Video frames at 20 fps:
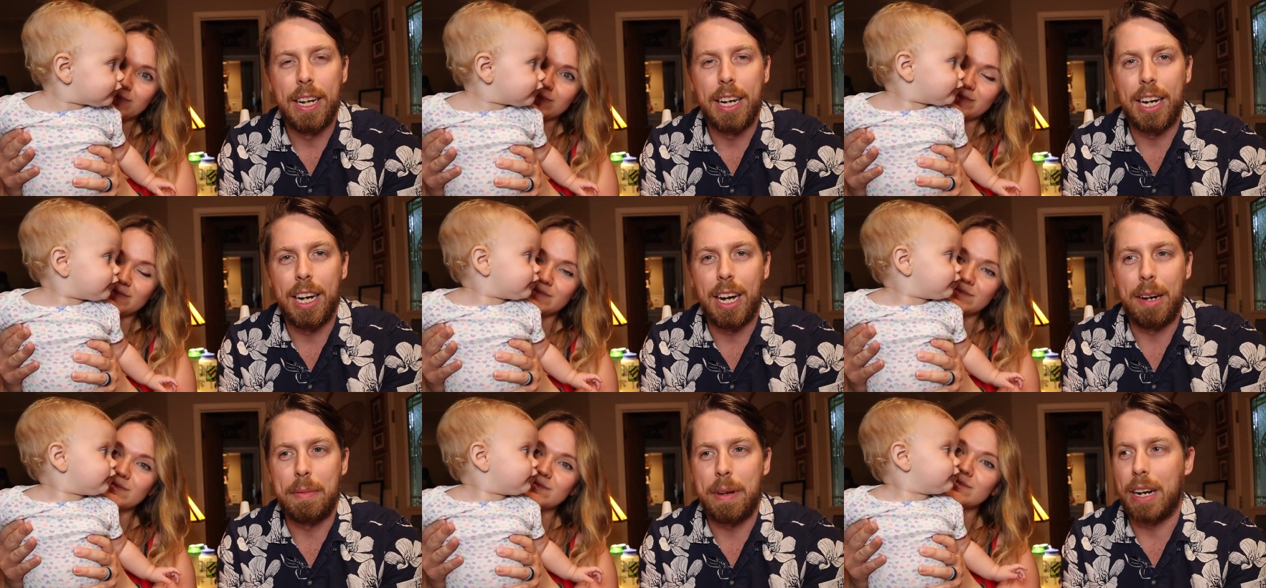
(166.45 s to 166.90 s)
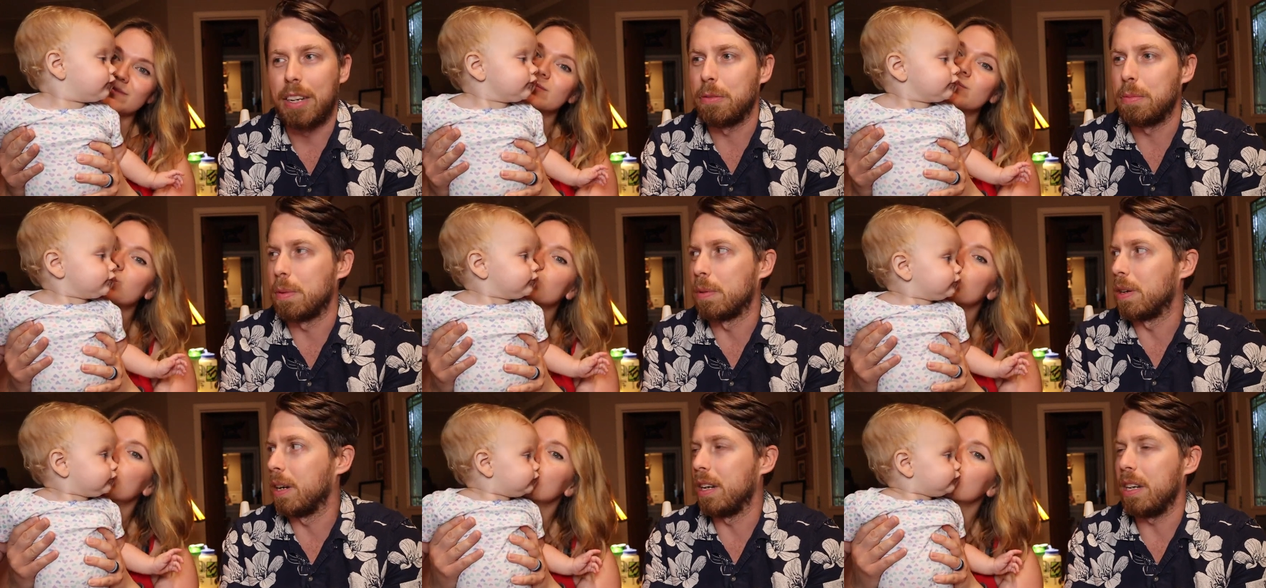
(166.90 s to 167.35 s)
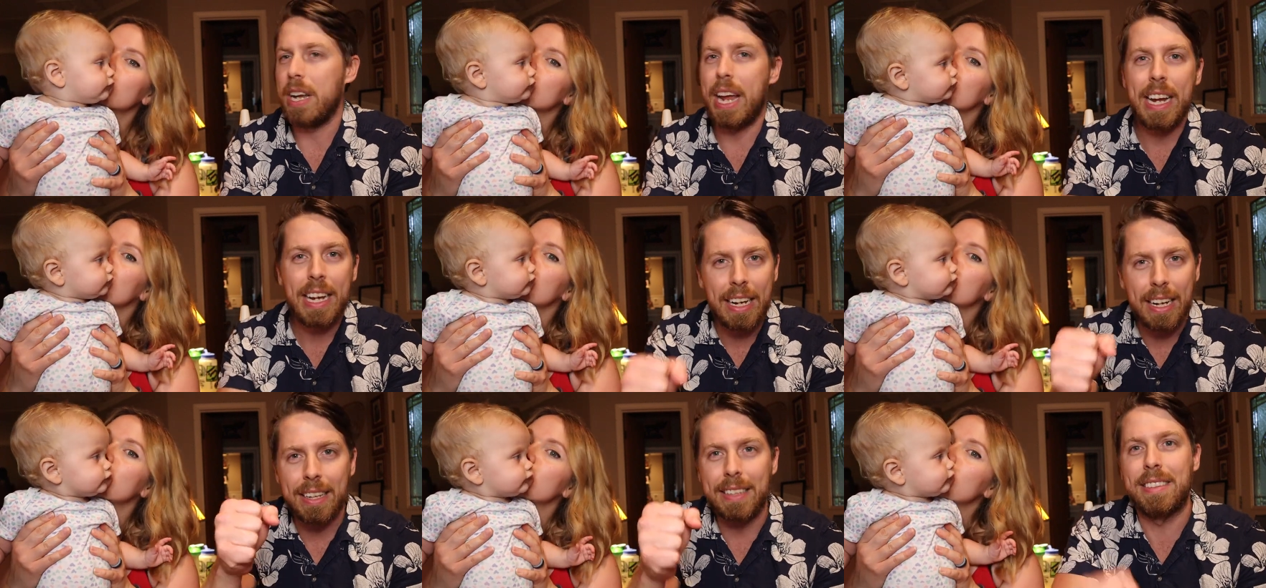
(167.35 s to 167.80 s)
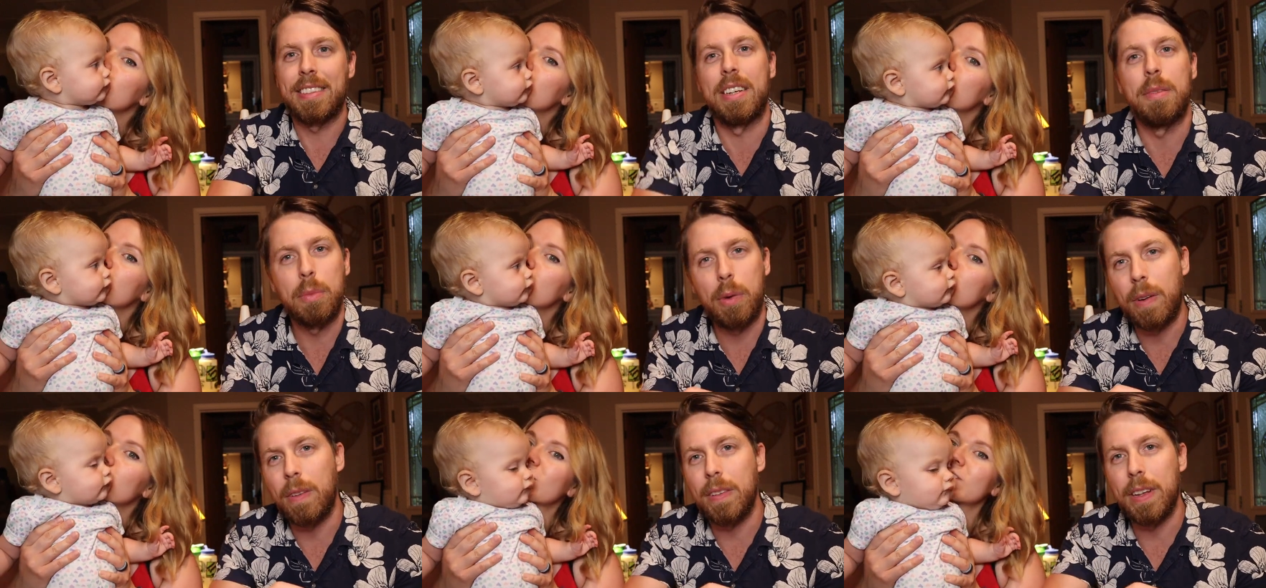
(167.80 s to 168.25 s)
Speaker 1: Um, I just remember really yanking on
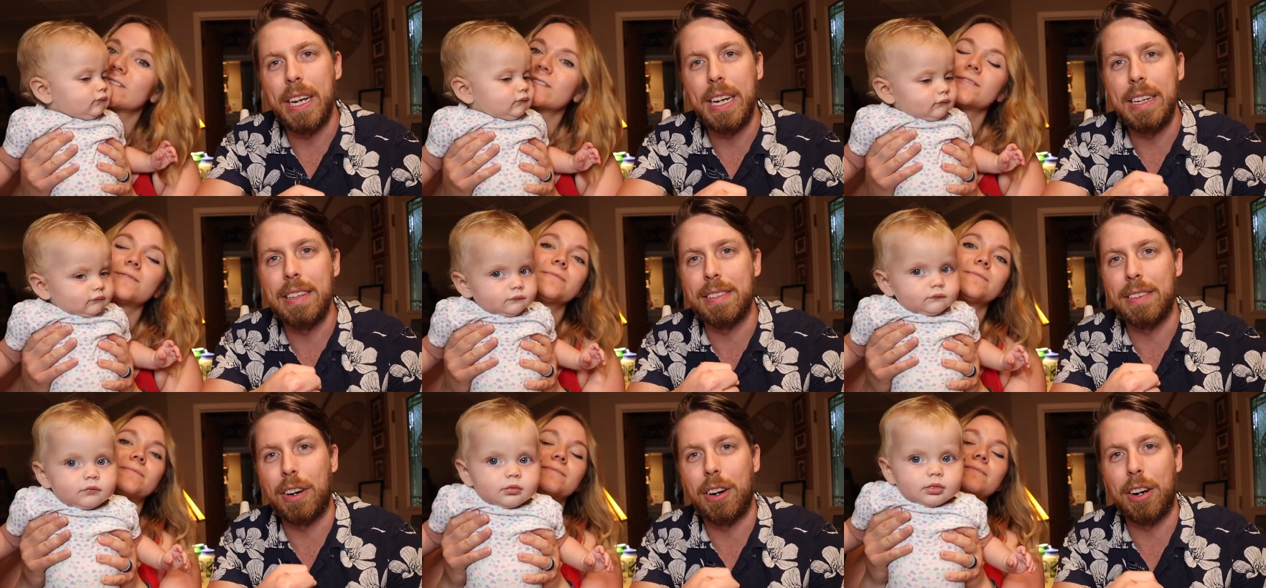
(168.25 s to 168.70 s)
some lady's